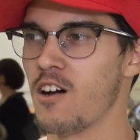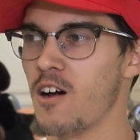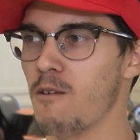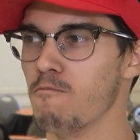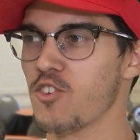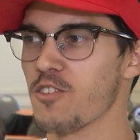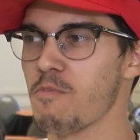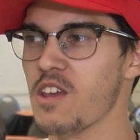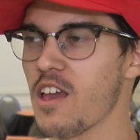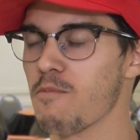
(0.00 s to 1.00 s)
Um, just
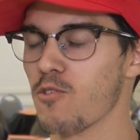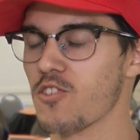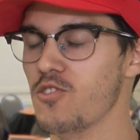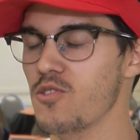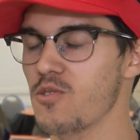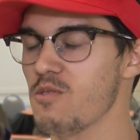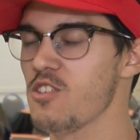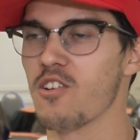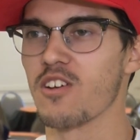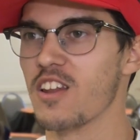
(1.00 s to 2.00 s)
being able to,
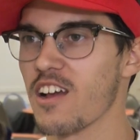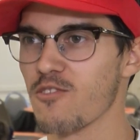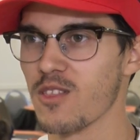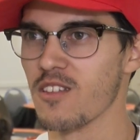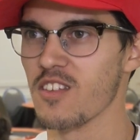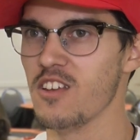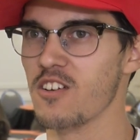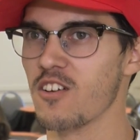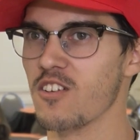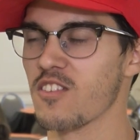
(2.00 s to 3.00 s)
you know, connect with the
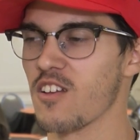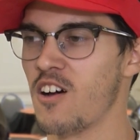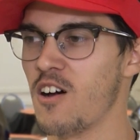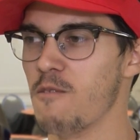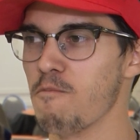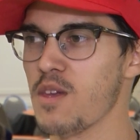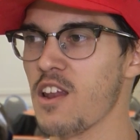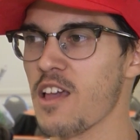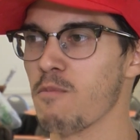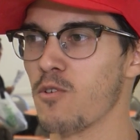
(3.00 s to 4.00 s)
seniors, um, being
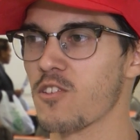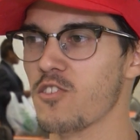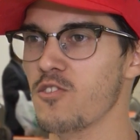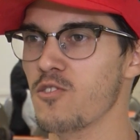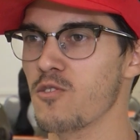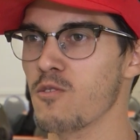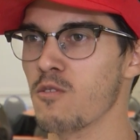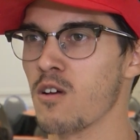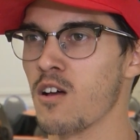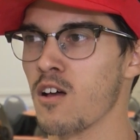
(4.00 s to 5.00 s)
able to
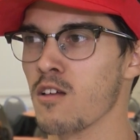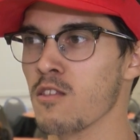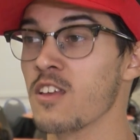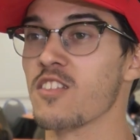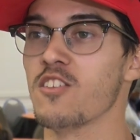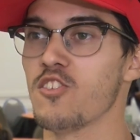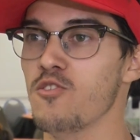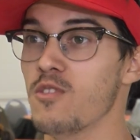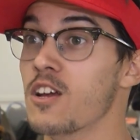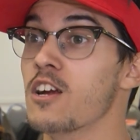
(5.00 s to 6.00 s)
listen
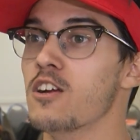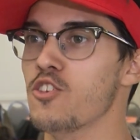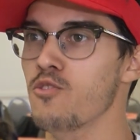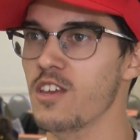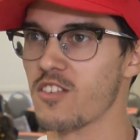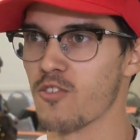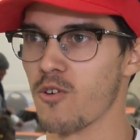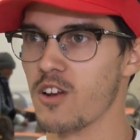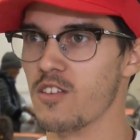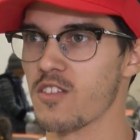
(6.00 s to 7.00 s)
to their unique
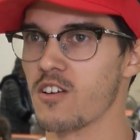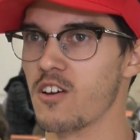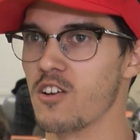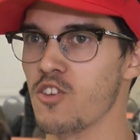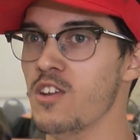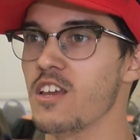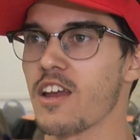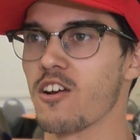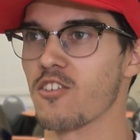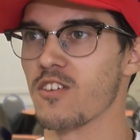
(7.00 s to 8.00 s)
stories, their unique
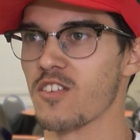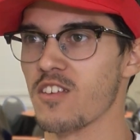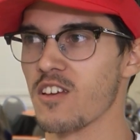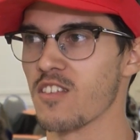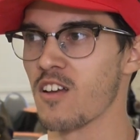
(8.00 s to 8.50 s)
characteristics,